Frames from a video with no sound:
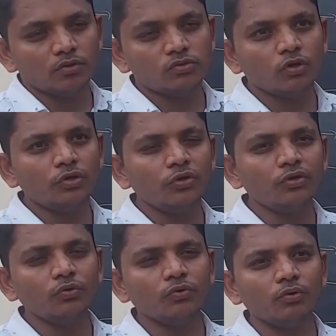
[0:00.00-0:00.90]
So
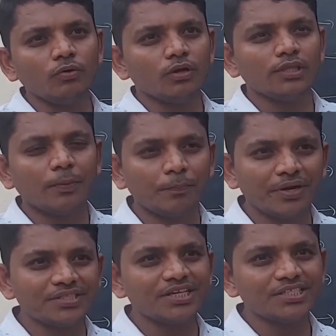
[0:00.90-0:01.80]
due to the
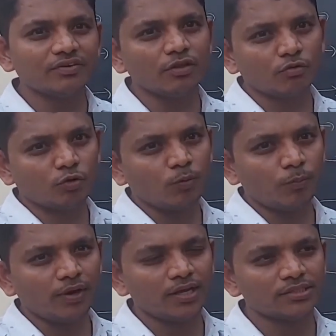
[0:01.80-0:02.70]
presence of the
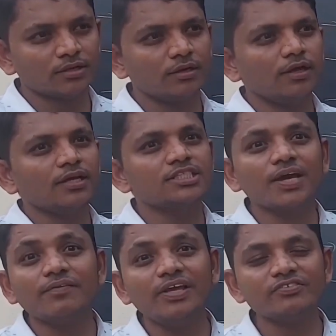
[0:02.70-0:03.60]
chromoplast,
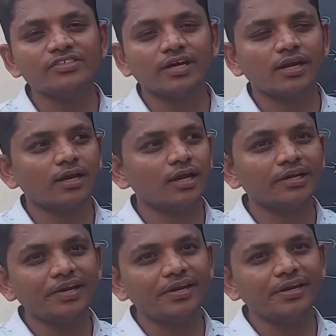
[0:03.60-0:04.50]
some leaves are
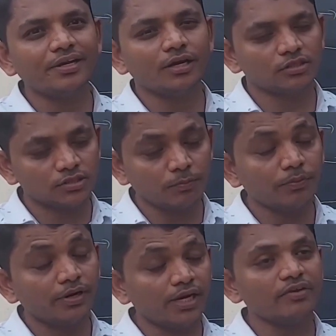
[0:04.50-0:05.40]
green in color, some
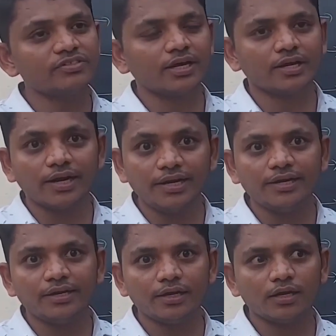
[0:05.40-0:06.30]
leaves are red
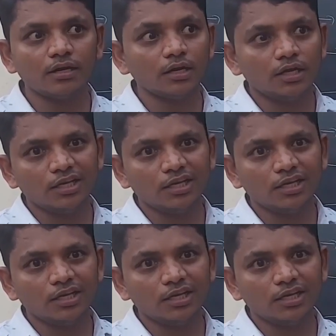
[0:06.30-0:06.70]
in color,